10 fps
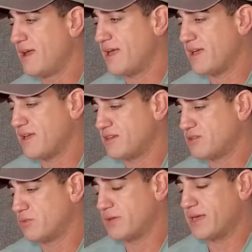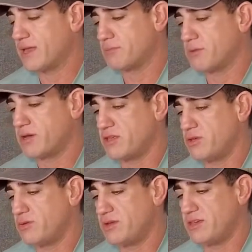and to recalibrate it
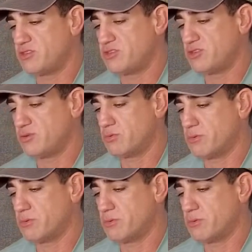you need to